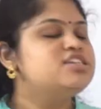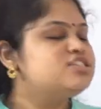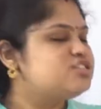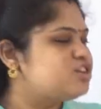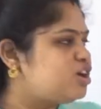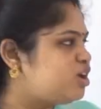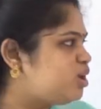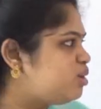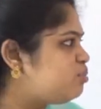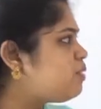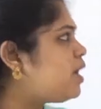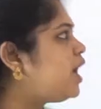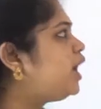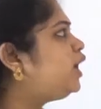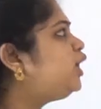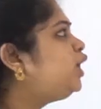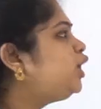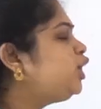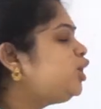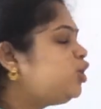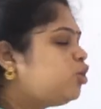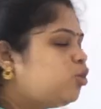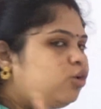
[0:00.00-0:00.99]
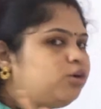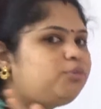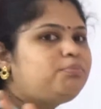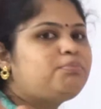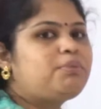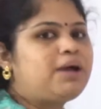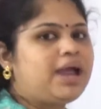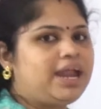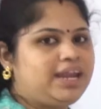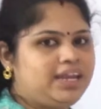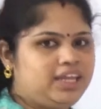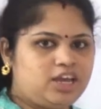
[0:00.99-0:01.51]
So, remaining, don't
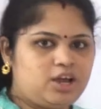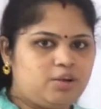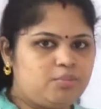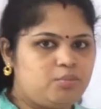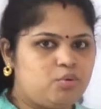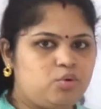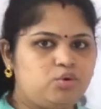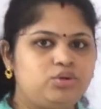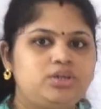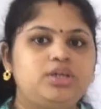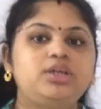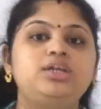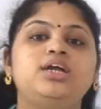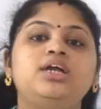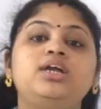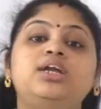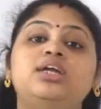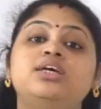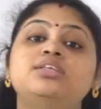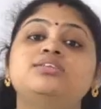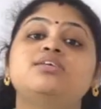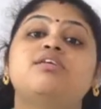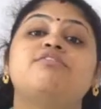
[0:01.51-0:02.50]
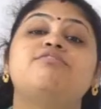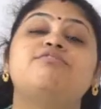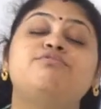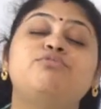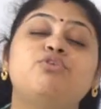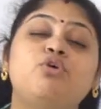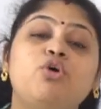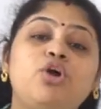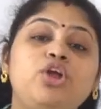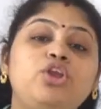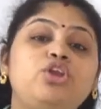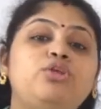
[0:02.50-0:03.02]
panic about it. It is a,
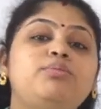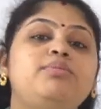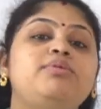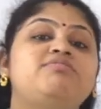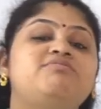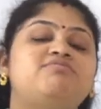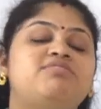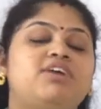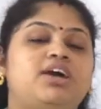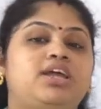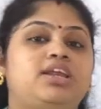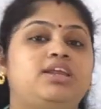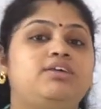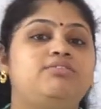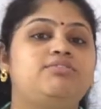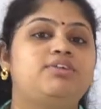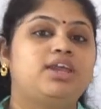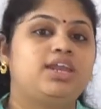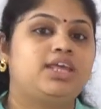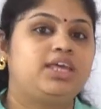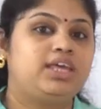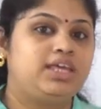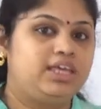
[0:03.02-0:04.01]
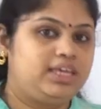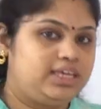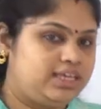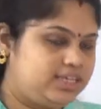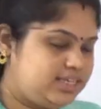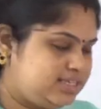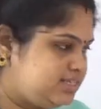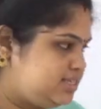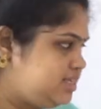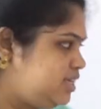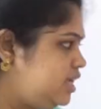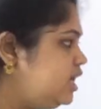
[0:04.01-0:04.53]
going to be very, very
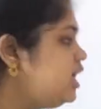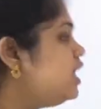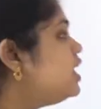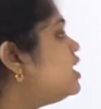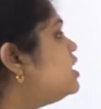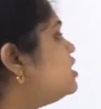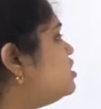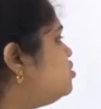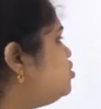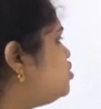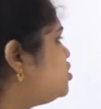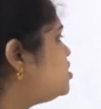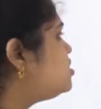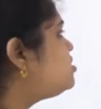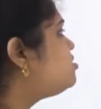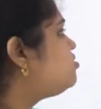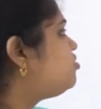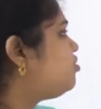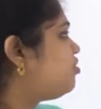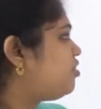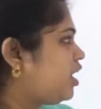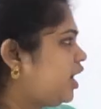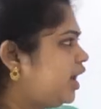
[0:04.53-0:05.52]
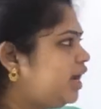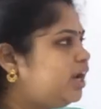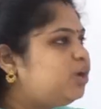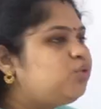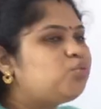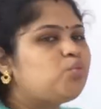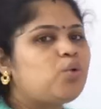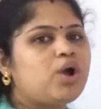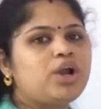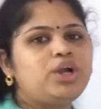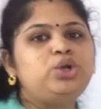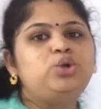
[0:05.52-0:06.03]
easy. Just
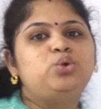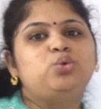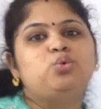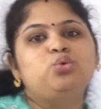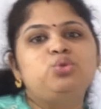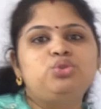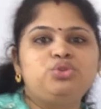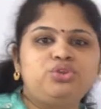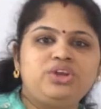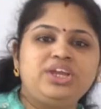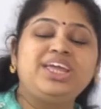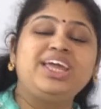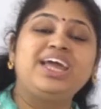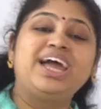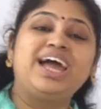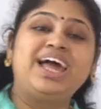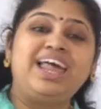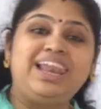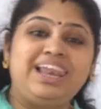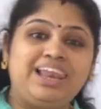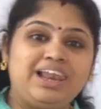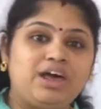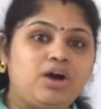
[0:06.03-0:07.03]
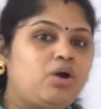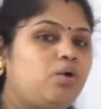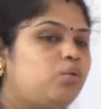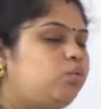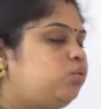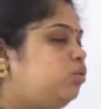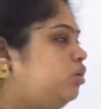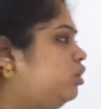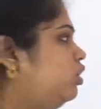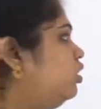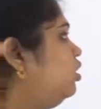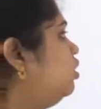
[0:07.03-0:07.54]
write one, two, three
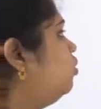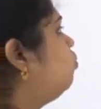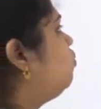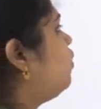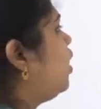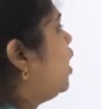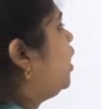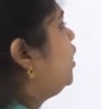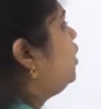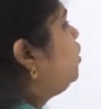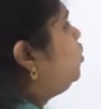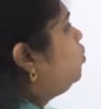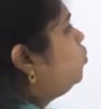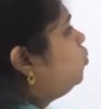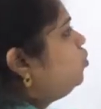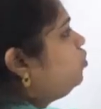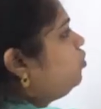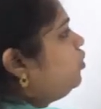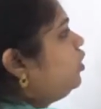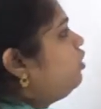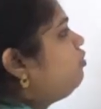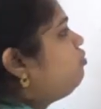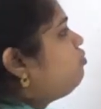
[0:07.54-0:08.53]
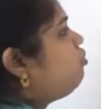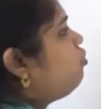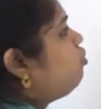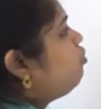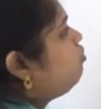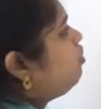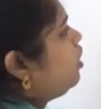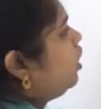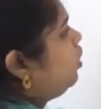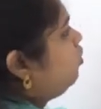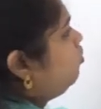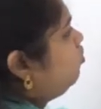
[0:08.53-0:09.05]
alone. one, two, three, four,
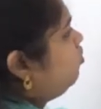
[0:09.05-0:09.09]
five.